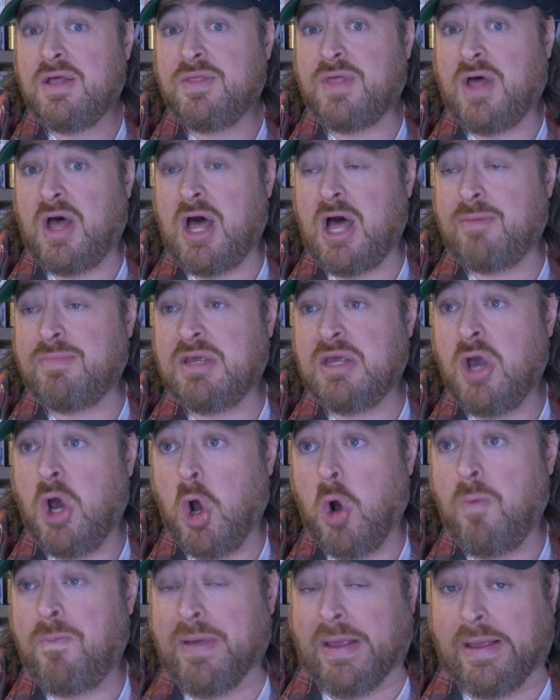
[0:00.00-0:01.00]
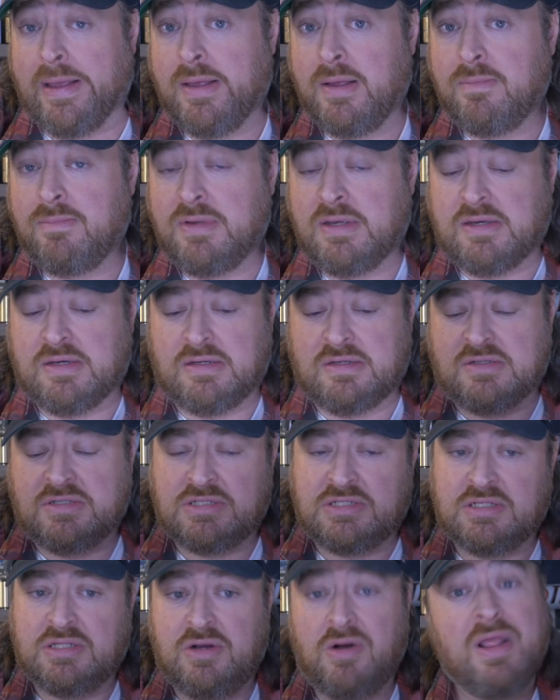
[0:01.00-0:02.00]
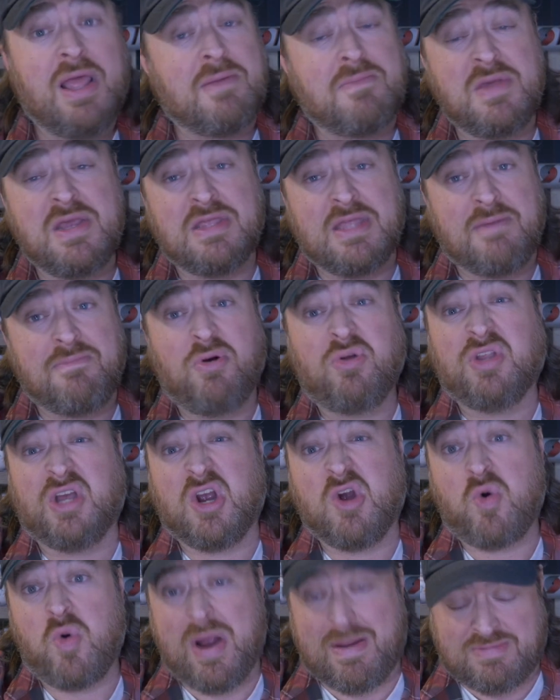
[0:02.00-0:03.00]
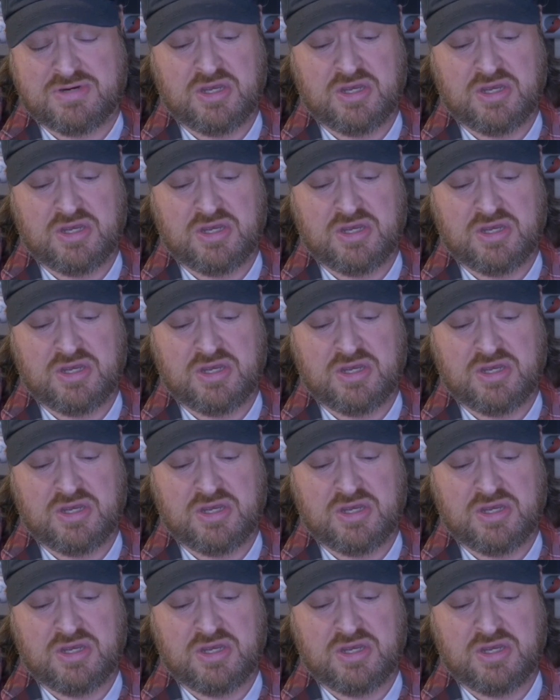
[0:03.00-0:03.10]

the hobby hoping because they're like me and they pulled a crap